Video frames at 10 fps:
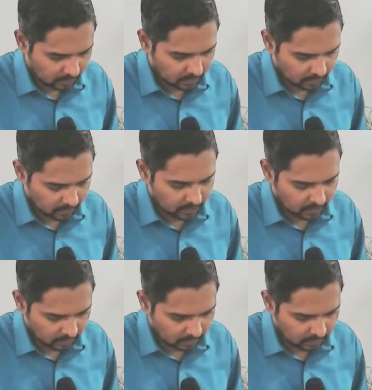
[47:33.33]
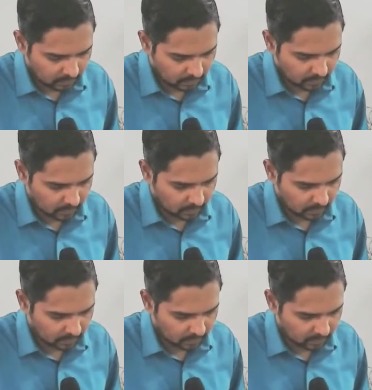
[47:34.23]

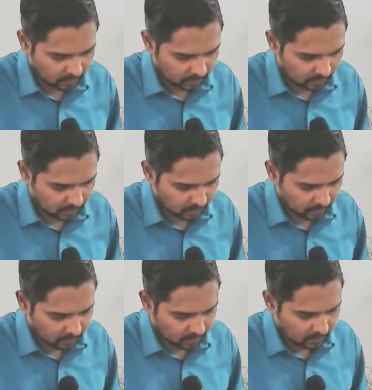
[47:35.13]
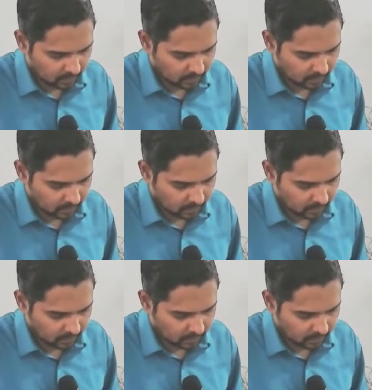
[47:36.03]
Nothing is said.